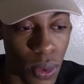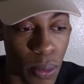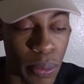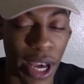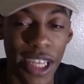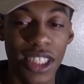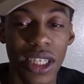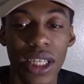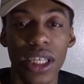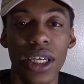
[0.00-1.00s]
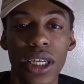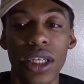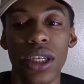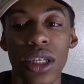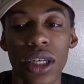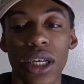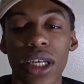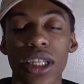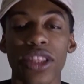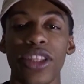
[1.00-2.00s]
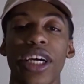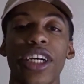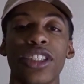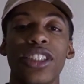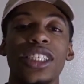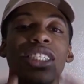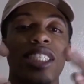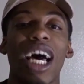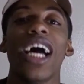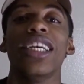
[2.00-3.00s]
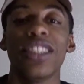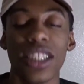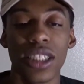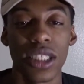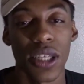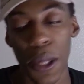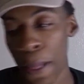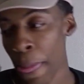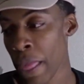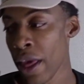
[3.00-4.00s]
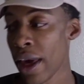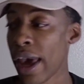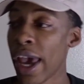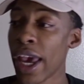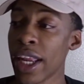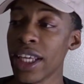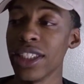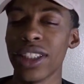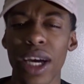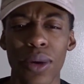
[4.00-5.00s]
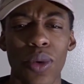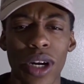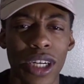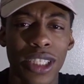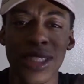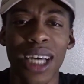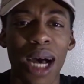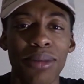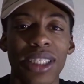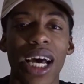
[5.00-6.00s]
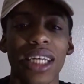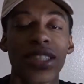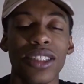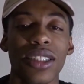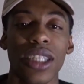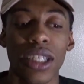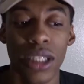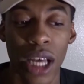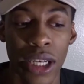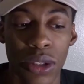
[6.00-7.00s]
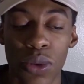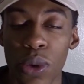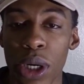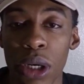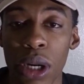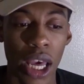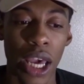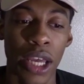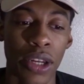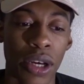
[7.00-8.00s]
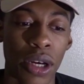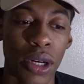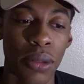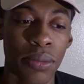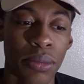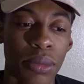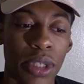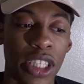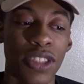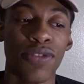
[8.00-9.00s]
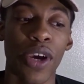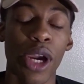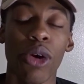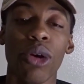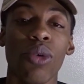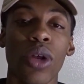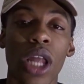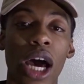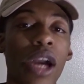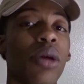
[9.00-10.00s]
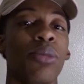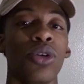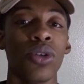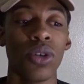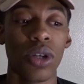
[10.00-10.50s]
basically, there's this scientist, and he's like one of the top scientists in like the world. And he's very reliable.